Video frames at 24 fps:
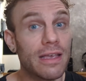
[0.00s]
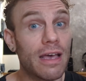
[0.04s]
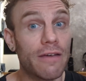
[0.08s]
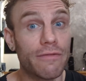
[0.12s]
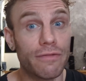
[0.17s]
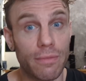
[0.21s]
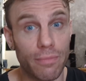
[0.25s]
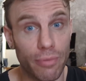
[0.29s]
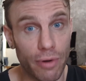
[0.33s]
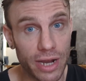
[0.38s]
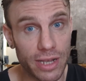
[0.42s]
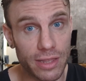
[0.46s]

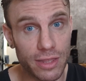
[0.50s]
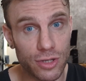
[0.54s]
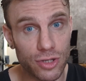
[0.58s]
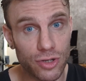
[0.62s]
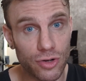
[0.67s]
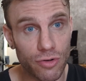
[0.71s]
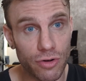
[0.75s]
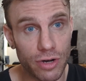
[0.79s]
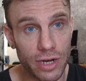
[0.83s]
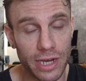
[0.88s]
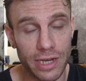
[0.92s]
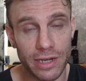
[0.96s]
If you break the
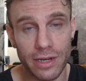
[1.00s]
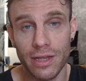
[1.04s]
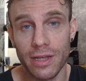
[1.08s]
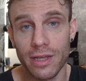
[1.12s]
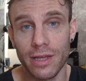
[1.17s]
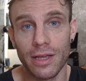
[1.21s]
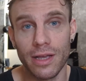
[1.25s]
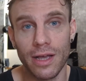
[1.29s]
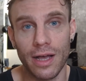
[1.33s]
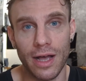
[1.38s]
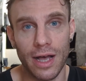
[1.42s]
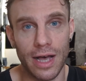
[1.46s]

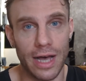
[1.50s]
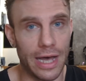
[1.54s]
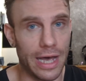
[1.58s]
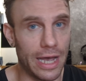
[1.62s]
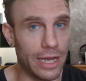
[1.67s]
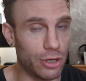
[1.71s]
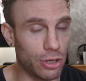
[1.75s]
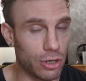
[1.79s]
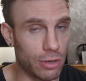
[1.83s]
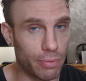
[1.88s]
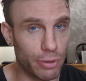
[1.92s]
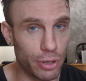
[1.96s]
screen, uh,
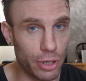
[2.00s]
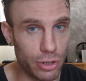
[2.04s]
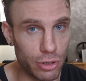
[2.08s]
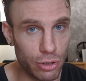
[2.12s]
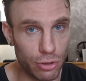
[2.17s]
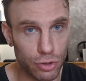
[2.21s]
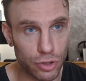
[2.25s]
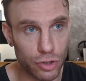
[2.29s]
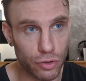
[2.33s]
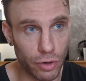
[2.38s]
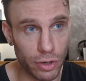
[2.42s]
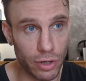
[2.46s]
and you can put a
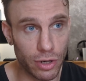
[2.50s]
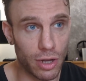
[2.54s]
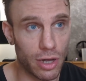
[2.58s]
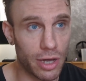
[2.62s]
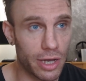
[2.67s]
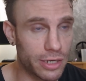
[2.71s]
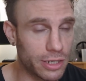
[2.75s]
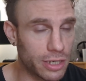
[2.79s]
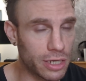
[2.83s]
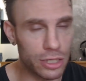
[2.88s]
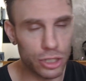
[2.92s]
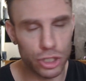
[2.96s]
new screen
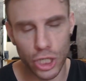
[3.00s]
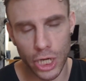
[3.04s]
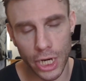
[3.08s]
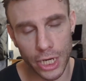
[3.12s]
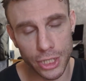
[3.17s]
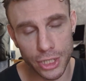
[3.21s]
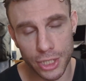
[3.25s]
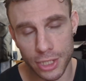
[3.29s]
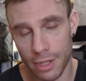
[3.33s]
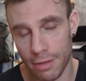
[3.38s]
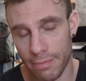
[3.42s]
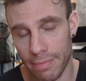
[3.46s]
on.
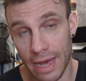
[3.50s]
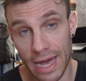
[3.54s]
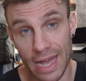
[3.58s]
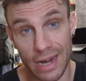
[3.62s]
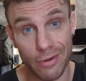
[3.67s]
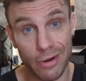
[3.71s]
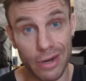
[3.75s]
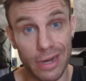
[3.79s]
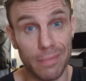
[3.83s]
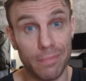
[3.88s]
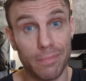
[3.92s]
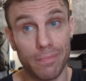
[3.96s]
Changing the
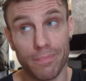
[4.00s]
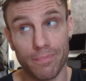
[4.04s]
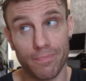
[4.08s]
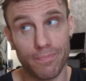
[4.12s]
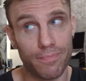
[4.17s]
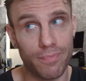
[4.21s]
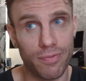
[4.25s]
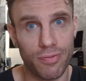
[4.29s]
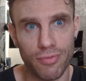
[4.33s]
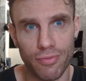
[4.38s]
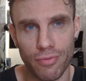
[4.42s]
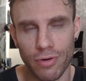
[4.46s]
battery,
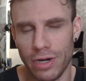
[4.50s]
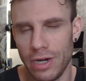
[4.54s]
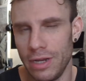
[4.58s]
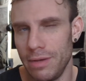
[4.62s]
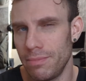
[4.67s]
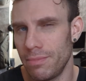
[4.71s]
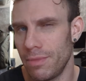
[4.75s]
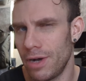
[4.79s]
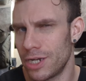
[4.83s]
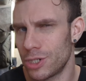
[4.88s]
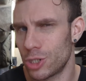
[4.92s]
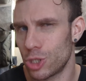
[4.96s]
pretty
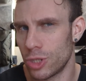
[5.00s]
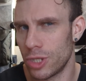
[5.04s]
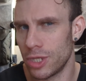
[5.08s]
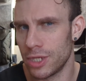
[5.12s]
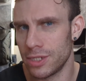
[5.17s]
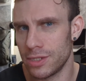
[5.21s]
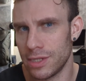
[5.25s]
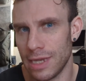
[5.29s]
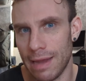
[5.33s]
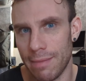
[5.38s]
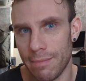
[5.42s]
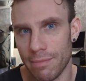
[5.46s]
much the
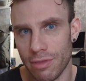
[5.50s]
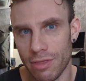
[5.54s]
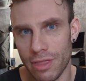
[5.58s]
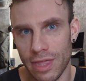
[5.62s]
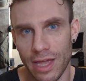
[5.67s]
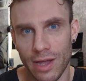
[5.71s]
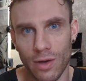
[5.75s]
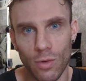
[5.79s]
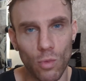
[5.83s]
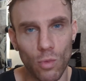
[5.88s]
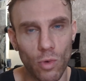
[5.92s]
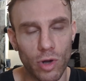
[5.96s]
same
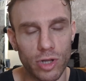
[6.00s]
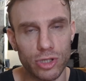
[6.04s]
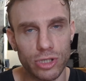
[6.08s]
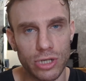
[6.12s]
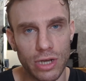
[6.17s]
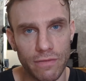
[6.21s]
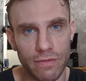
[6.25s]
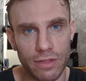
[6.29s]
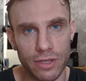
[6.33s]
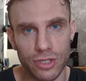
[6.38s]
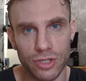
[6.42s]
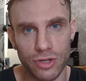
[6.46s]
thing. Once you
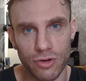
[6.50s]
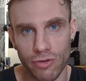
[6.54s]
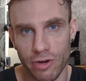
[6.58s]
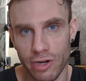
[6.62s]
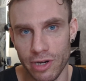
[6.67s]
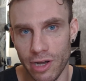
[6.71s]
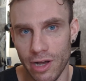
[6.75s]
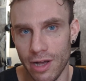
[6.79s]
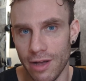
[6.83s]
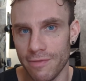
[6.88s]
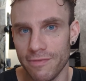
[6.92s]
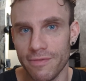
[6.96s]
have the screen
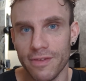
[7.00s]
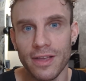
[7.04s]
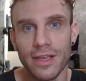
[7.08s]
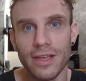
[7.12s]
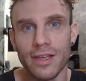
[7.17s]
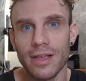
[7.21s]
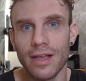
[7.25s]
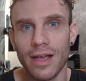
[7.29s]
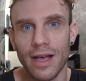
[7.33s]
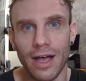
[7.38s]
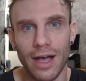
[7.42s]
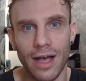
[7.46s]
off,
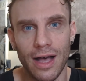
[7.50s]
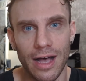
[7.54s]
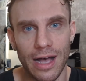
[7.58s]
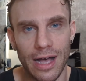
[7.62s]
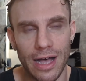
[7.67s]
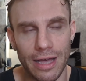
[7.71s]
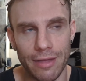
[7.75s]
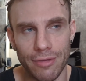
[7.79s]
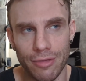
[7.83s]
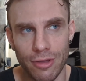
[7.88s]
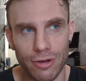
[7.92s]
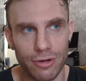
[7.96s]

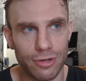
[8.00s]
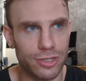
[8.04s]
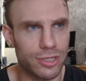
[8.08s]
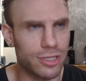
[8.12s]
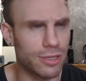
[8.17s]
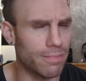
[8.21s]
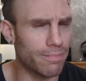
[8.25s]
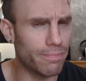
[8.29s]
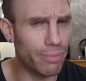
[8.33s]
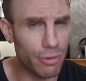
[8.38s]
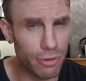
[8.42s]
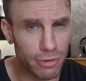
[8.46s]
uh, there's
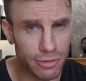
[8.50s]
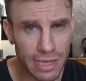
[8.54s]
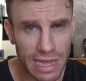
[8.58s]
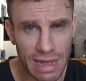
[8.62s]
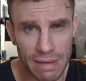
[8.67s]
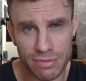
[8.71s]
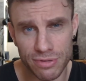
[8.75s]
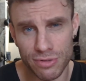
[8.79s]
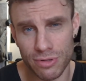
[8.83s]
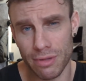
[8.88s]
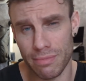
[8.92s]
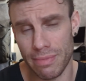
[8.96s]
some pull
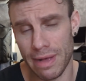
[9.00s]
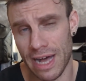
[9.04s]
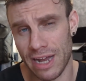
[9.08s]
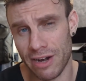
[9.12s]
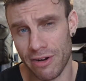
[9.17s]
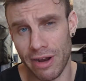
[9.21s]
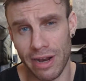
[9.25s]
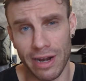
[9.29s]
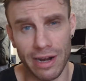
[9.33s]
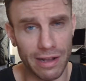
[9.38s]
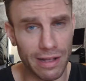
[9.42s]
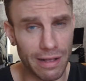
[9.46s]
tabs for the
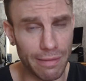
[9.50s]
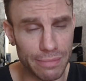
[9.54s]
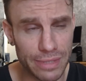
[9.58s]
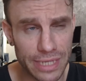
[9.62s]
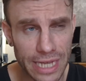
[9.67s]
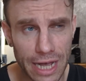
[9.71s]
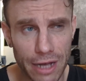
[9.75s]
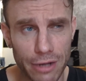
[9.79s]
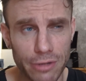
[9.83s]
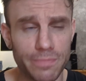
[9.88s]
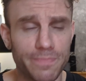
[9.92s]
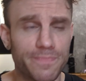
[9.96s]
battery and it comes
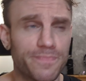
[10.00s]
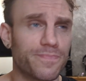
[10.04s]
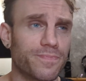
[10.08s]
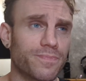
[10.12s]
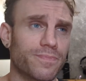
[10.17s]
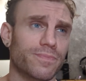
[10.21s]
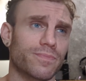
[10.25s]
out.